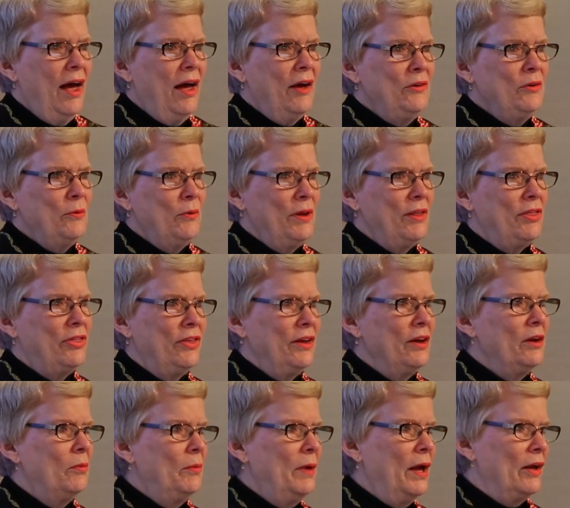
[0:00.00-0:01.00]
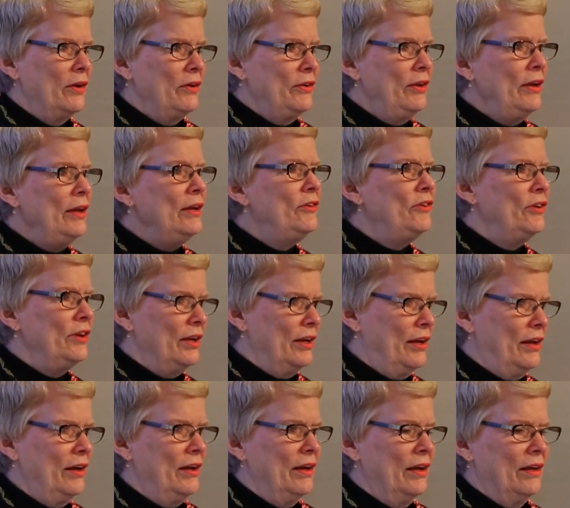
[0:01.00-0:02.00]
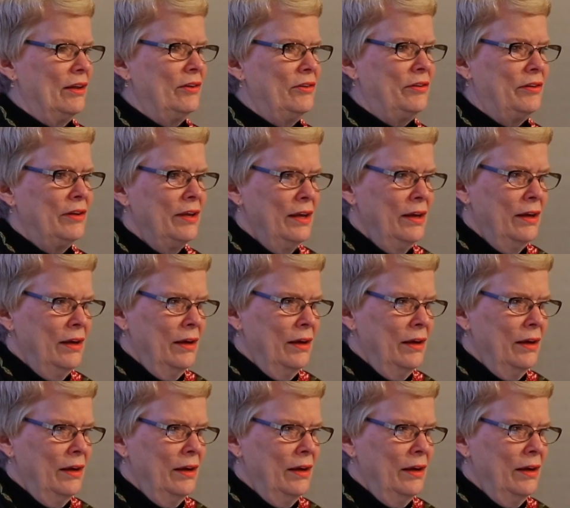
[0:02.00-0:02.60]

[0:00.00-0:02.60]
How do we think about teaching kids